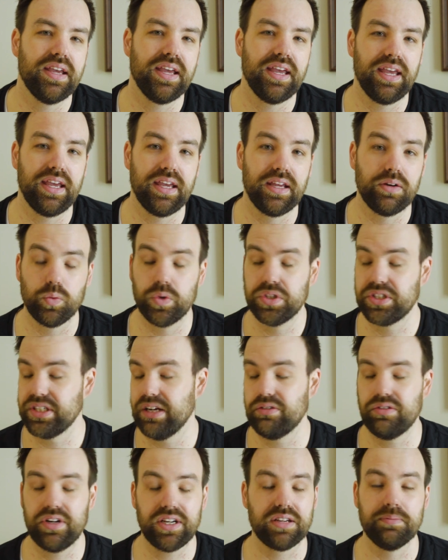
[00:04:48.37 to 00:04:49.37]
and which
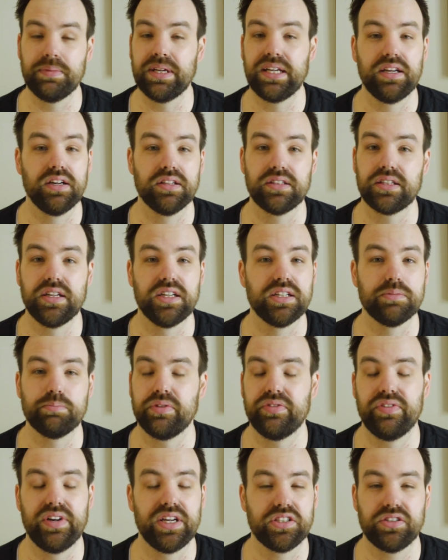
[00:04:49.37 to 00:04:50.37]
I recommend healthcare
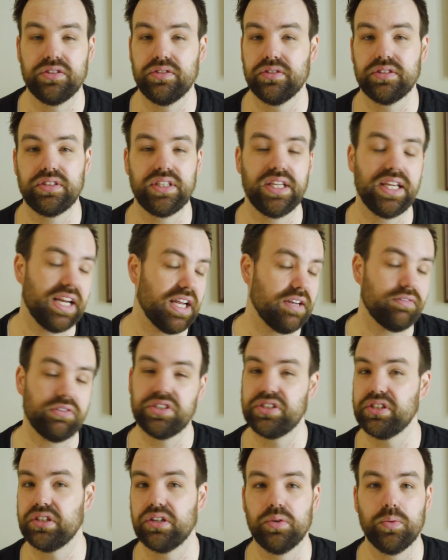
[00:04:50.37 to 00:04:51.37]
professionals in every
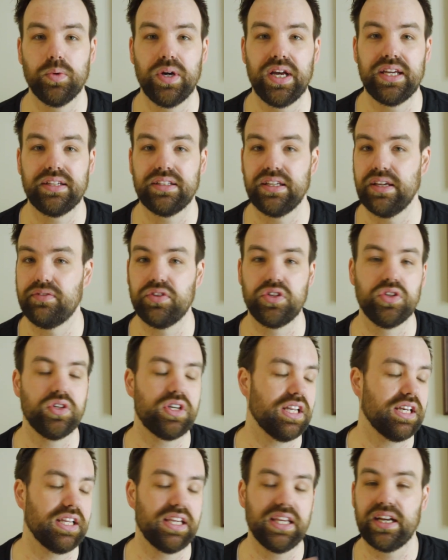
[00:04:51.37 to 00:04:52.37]
single way. If you
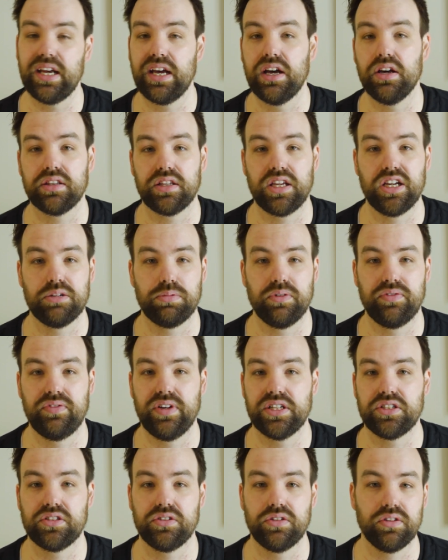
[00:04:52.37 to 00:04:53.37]
can get a healthcare
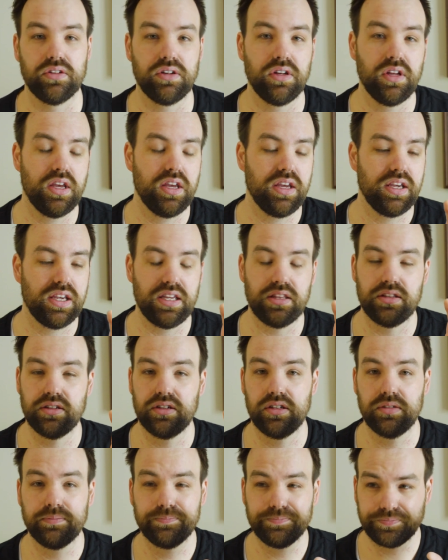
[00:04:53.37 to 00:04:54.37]
professional,
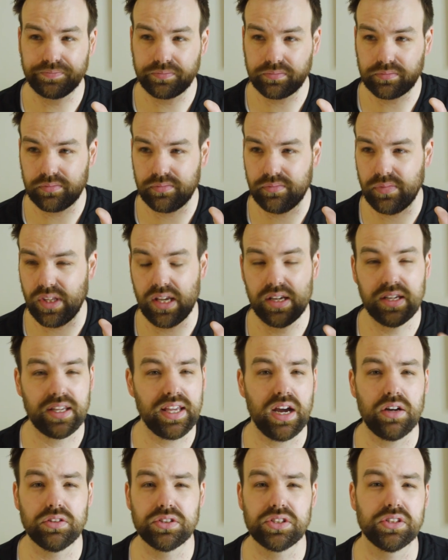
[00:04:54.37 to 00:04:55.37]
either a
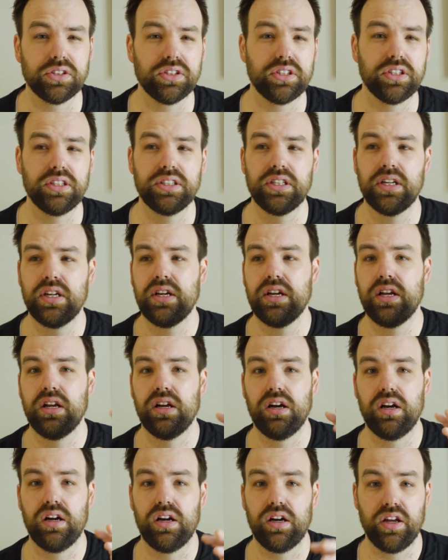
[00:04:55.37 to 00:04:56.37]
counselor,
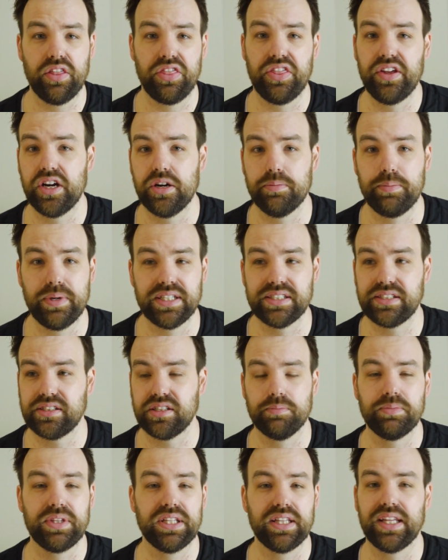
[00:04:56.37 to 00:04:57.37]
a therapist,
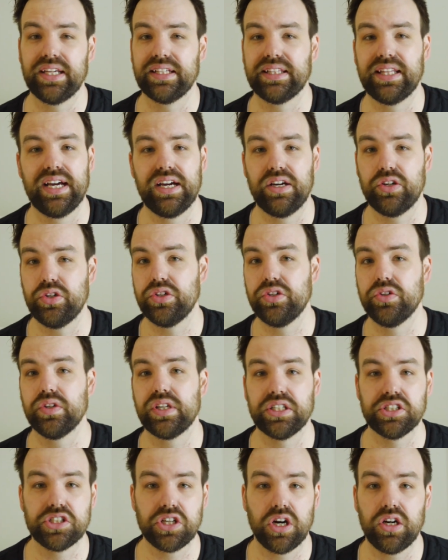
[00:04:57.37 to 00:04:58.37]
something like that, who you
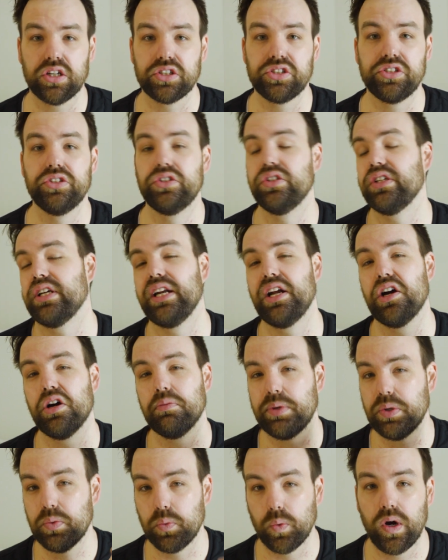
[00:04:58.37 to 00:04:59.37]
can talk to, who can
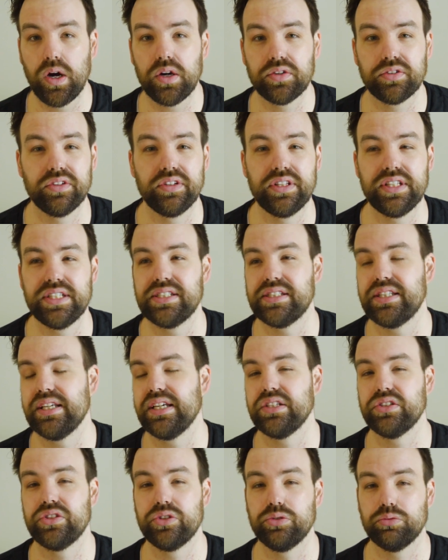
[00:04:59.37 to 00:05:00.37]
help you walk through these
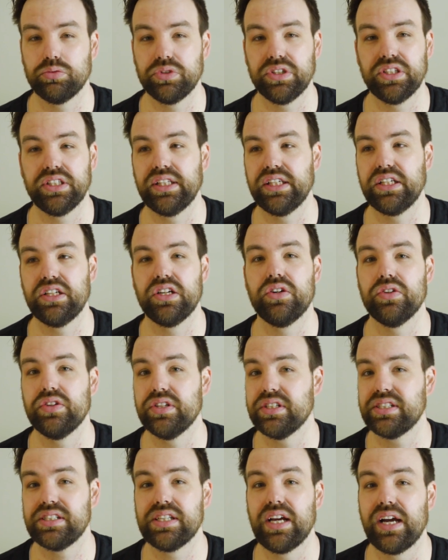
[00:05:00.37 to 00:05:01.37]
things, who really know the
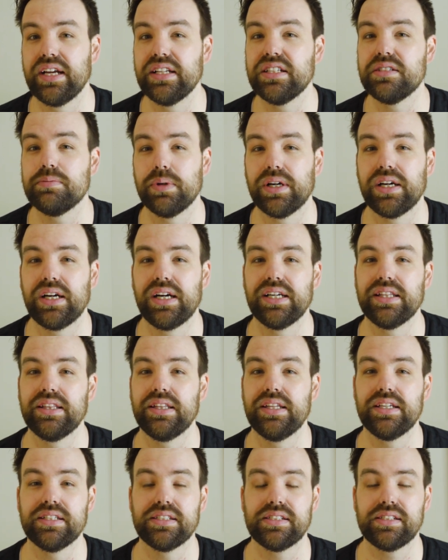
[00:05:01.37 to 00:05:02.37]
science behind
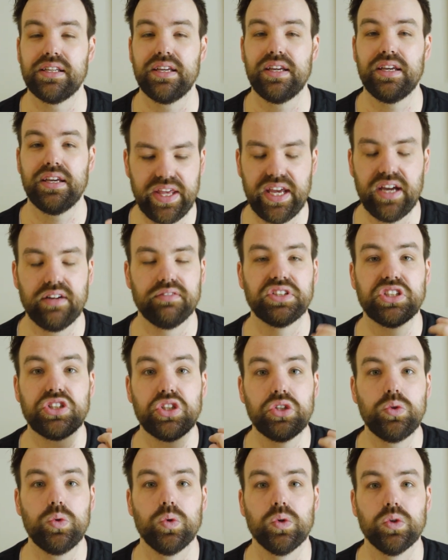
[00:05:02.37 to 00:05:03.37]
this. They have
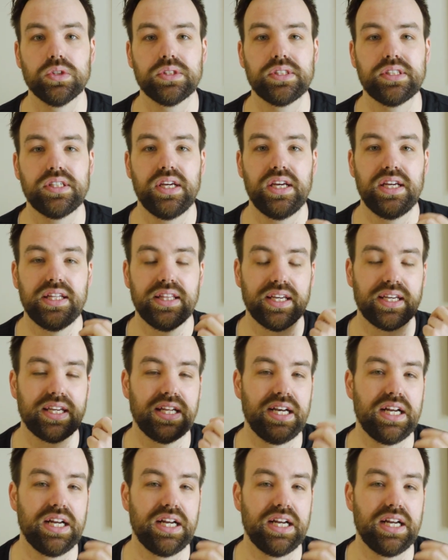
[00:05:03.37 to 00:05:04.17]
tools that can